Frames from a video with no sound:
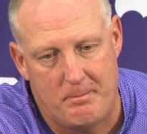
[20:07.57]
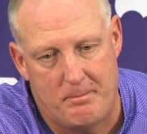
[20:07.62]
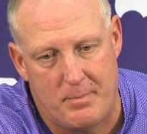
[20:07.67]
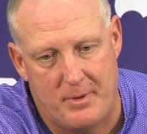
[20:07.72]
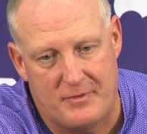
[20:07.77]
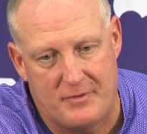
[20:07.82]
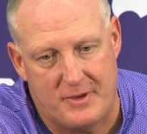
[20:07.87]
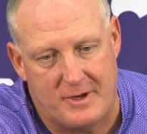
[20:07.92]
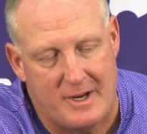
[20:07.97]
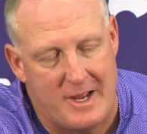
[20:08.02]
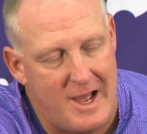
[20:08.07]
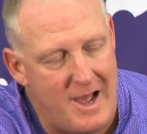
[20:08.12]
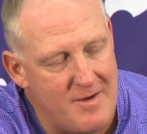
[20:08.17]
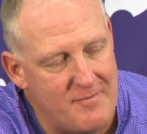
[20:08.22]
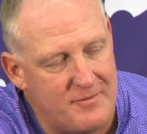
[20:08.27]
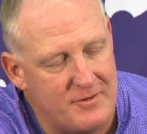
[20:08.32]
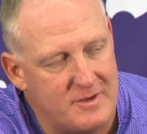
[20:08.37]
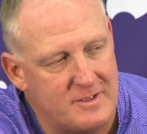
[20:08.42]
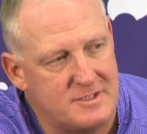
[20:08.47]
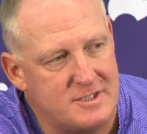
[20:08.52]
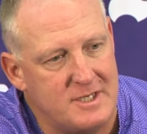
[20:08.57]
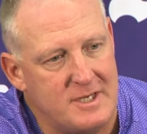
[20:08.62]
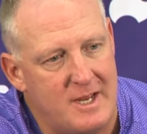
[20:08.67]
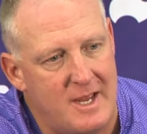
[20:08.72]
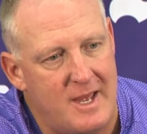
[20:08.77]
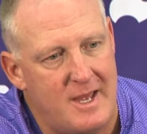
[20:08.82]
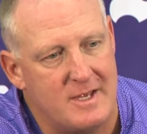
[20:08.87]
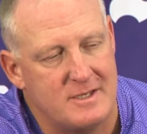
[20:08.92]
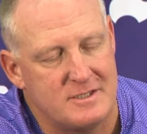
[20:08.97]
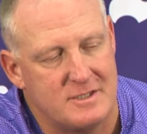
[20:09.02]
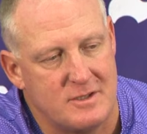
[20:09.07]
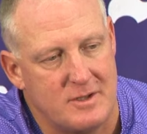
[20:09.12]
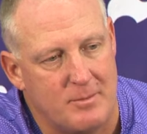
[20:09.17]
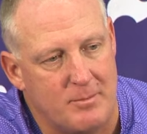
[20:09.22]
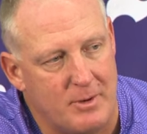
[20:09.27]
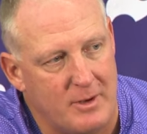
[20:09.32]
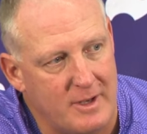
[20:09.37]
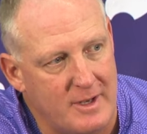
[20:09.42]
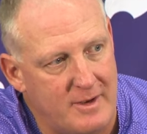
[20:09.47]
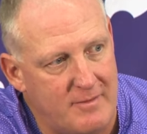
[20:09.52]
But the confidence he has and the
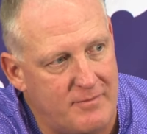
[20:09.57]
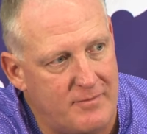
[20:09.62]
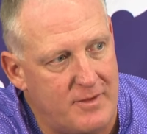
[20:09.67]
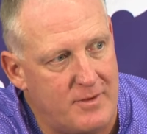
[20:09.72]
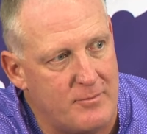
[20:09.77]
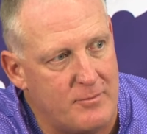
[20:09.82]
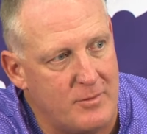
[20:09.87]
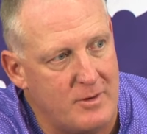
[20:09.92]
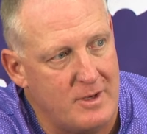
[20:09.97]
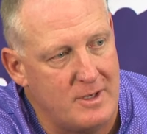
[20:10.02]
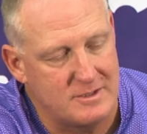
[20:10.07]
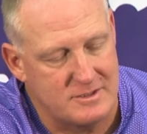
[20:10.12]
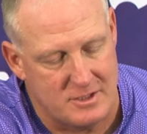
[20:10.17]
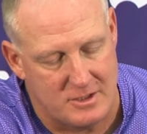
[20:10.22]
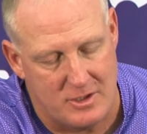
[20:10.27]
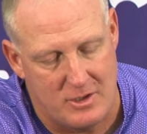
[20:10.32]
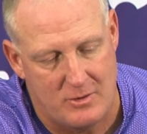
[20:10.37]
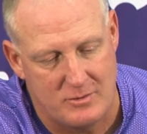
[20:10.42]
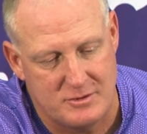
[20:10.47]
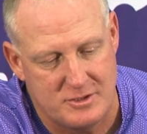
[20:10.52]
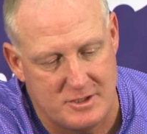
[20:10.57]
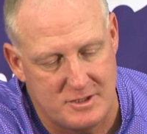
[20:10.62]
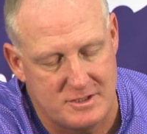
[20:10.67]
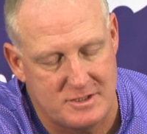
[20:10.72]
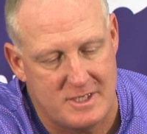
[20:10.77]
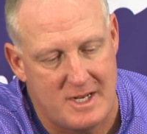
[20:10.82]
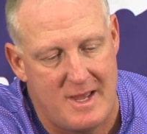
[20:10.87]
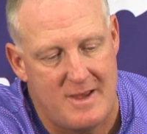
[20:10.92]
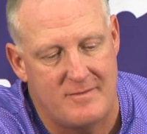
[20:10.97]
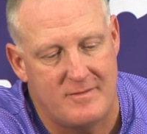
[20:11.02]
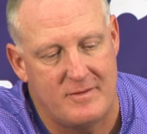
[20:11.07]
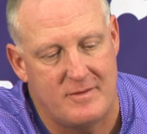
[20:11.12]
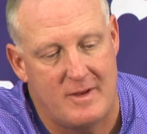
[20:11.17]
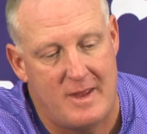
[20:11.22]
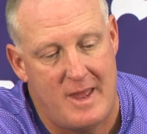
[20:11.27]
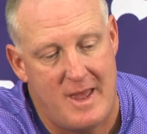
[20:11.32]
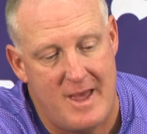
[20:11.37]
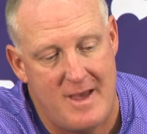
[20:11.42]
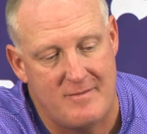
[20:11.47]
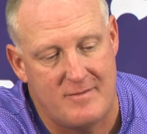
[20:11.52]
belief that we as a coaching staff
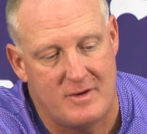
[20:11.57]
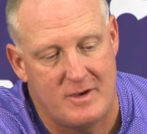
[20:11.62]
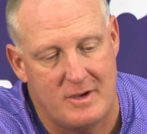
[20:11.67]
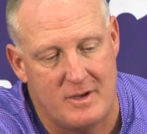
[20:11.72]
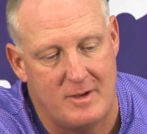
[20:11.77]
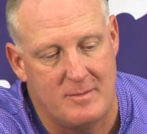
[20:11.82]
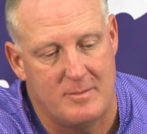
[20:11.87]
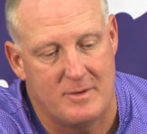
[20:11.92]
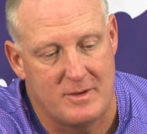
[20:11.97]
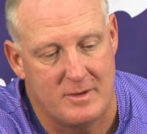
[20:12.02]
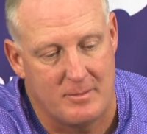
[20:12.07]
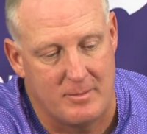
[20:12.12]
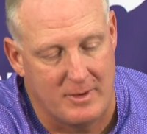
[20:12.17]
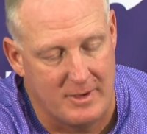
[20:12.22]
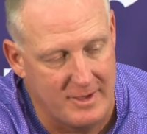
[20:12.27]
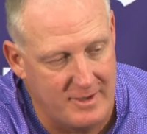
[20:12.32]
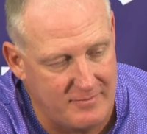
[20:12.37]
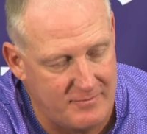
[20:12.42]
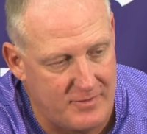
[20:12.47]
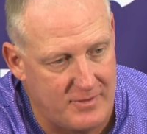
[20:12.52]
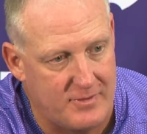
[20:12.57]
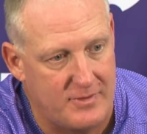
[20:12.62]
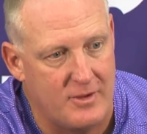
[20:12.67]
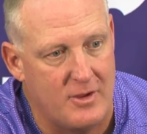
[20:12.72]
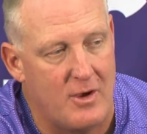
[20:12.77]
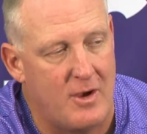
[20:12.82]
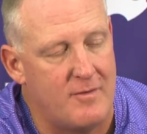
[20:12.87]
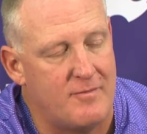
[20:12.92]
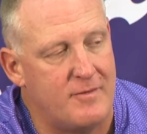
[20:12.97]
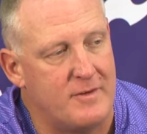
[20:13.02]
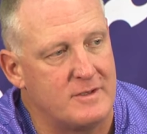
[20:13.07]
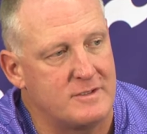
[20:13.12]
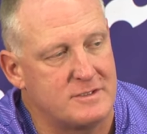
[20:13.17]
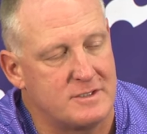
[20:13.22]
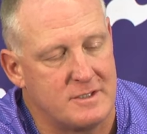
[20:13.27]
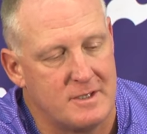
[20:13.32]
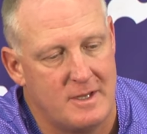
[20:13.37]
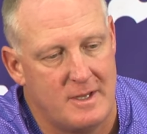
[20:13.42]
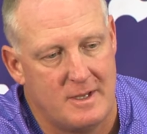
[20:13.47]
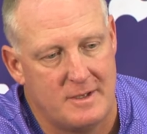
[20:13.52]
have in him and the belief that the
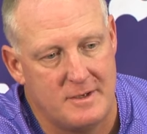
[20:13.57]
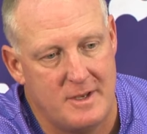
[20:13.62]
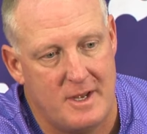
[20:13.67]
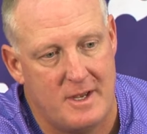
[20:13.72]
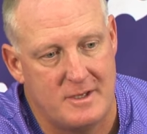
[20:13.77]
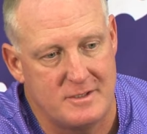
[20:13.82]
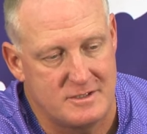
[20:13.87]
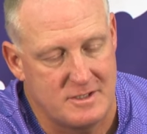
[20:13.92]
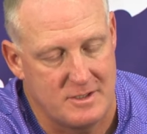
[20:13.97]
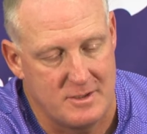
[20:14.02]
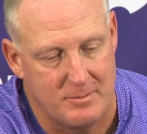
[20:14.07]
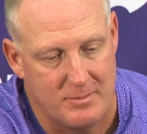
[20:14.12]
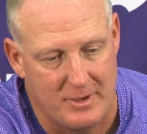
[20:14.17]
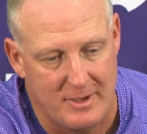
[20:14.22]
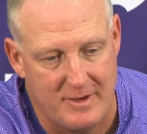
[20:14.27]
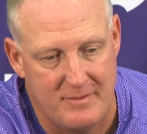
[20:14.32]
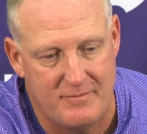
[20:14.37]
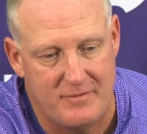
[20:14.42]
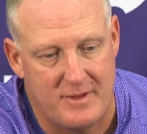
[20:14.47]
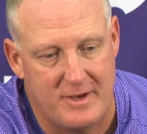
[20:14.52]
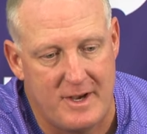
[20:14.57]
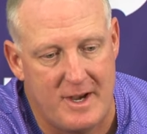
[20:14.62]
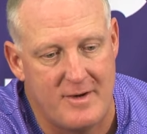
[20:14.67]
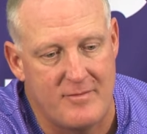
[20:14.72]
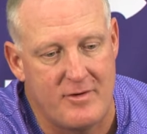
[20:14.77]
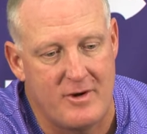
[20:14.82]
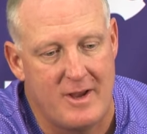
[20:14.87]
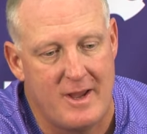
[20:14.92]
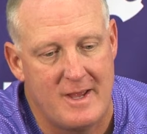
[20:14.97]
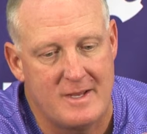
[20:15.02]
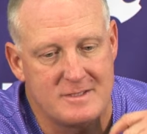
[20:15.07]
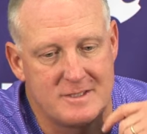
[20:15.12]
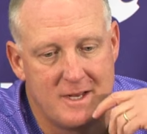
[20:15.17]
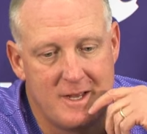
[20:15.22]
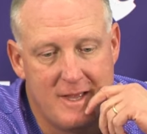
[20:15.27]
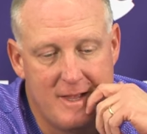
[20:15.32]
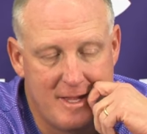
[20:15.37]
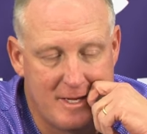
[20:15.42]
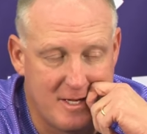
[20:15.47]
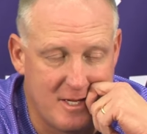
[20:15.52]
offense does and the belief that Avery has.
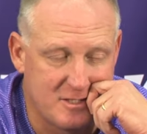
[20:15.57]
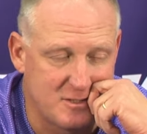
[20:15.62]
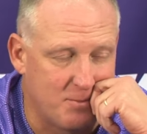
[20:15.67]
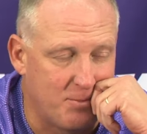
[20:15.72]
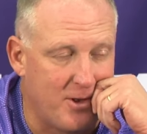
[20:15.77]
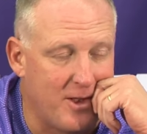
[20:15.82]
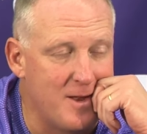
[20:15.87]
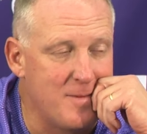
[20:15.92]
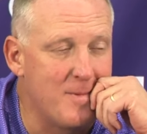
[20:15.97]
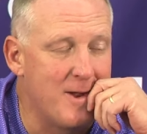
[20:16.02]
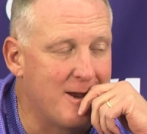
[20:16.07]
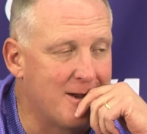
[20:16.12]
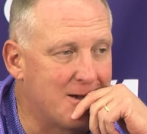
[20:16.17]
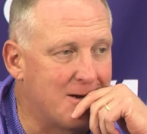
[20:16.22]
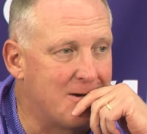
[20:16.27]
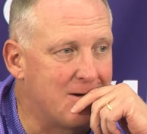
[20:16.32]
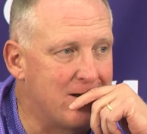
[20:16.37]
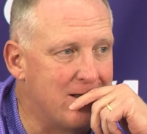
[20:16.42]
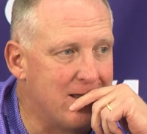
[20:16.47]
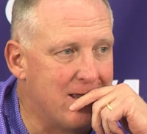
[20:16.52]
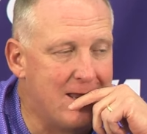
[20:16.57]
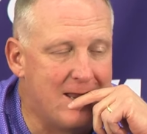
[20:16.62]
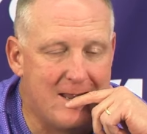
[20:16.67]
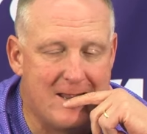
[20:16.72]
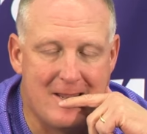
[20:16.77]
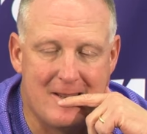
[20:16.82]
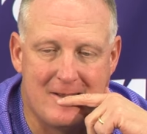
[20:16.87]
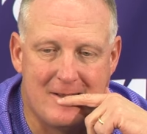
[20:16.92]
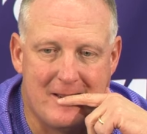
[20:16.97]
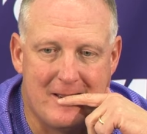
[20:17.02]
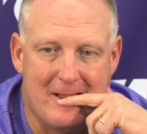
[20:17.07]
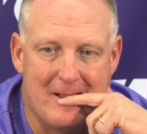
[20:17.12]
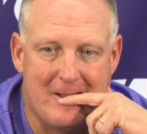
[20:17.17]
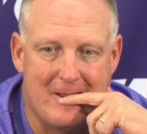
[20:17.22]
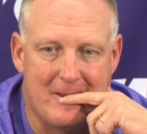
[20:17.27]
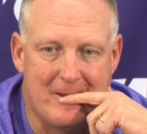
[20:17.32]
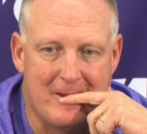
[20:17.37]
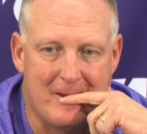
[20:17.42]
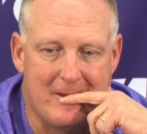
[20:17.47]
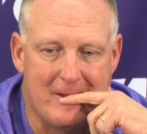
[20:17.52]
The kid's a playmaker, and
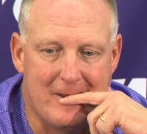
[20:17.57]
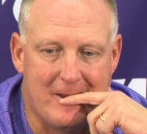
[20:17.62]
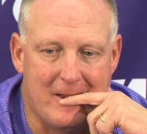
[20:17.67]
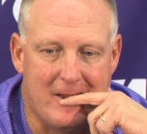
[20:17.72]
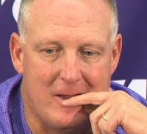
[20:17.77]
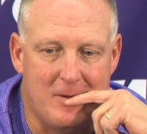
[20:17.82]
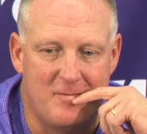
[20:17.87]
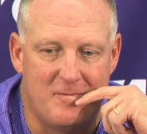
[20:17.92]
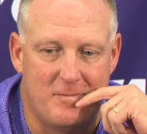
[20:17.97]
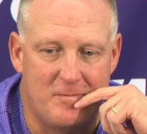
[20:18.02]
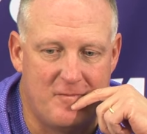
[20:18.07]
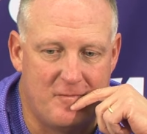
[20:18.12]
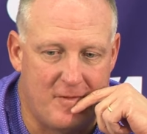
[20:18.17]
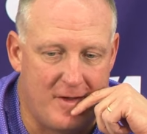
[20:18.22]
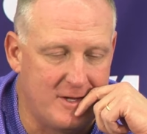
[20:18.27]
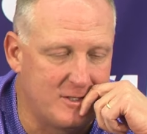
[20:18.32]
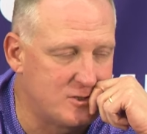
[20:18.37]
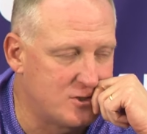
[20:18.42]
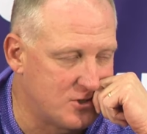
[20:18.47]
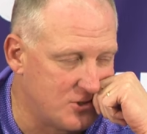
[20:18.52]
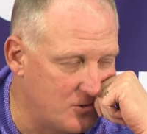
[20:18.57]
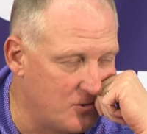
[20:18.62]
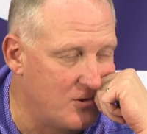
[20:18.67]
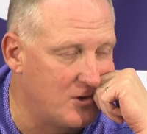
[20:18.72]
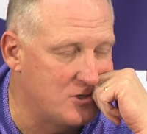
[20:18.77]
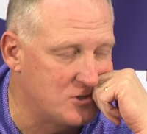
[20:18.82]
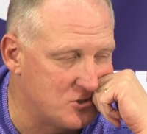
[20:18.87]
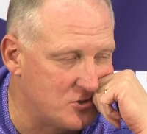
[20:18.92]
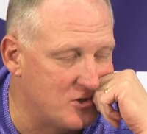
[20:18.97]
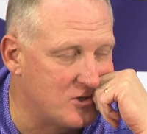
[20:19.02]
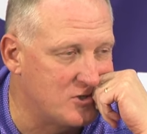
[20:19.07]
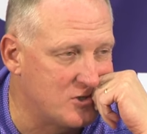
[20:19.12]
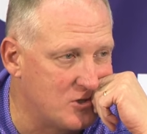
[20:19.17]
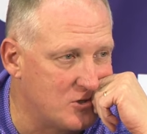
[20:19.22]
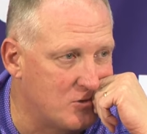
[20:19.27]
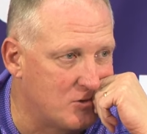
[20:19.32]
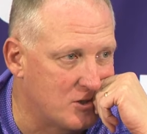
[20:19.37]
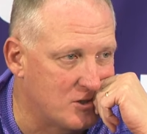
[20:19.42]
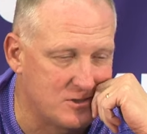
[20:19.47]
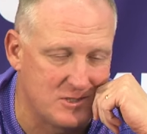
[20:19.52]
uh, he fights through injury
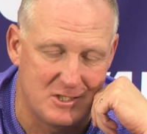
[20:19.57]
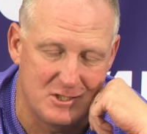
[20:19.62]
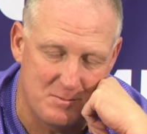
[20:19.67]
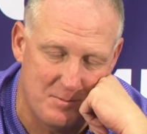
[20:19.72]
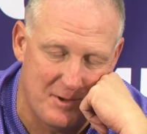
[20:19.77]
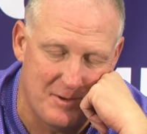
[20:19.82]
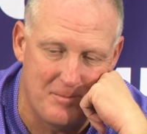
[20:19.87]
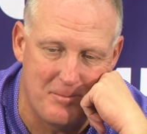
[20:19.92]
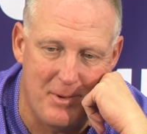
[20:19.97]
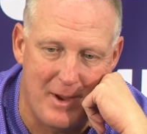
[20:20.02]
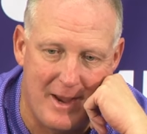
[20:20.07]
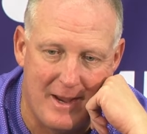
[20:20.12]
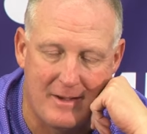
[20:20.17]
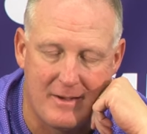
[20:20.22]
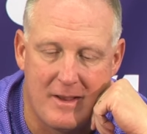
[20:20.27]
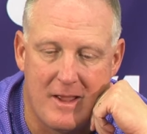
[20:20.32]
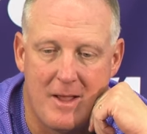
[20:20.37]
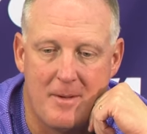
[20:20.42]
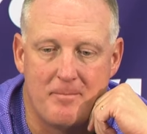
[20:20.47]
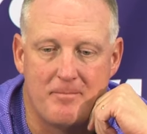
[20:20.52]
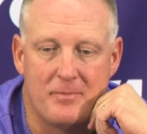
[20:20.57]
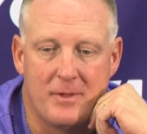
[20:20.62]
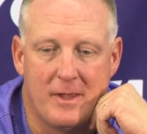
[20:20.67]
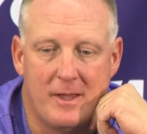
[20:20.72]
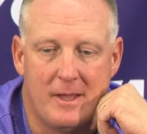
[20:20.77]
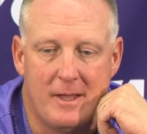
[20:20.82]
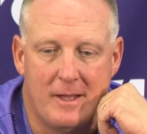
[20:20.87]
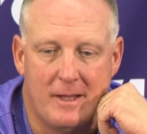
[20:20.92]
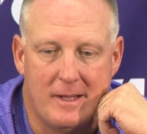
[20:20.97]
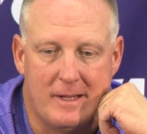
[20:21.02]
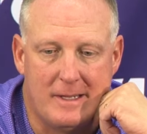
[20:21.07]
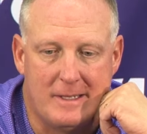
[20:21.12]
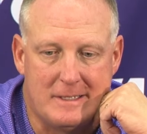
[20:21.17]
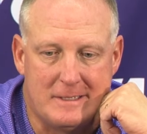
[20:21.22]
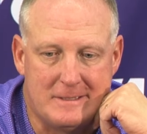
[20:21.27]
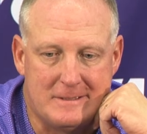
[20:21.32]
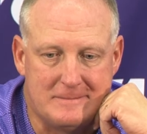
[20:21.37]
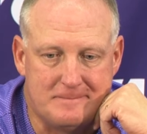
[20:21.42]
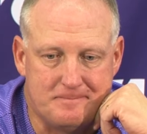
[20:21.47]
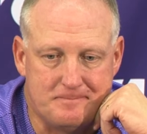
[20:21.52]
too because he's been banged up
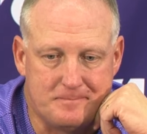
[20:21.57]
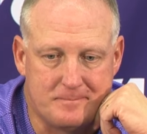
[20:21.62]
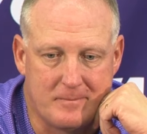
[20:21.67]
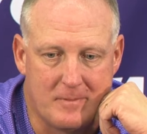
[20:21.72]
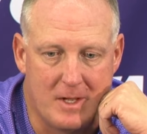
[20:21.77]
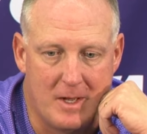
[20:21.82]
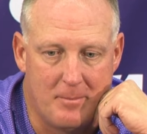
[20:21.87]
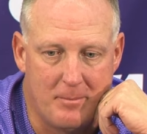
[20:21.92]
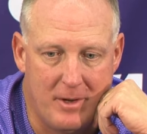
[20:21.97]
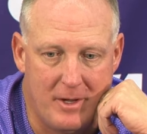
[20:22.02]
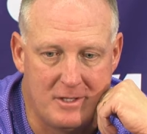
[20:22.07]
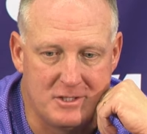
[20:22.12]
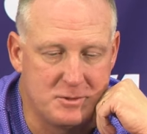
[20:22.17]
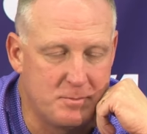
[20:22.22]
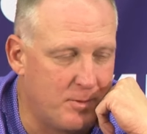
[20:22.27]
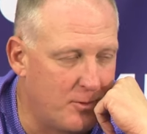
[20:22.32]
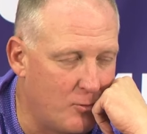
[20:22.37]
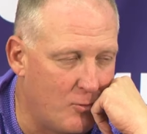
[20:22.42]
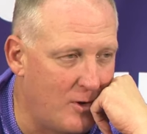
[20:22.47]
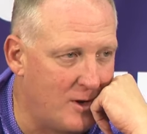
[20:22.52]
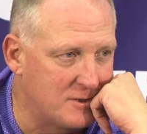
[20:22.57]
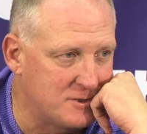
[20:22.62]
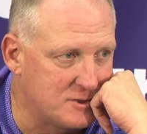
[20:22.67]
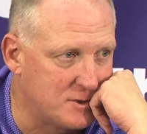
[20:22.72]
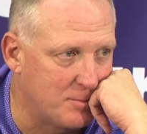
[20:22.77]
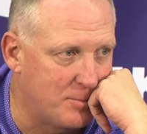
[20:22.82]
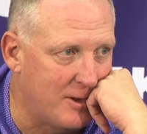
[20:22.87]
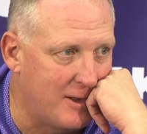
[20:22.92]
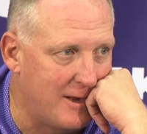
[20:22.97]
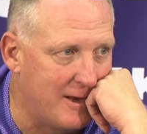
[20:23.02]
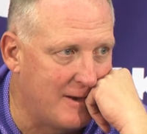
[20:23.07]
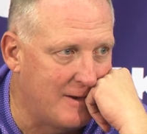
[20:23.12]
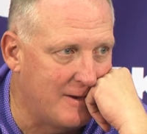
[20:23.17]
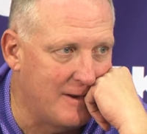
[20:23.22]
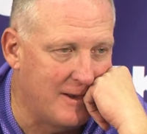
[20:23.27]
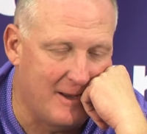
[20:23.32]
um, a bunch, but wants to play.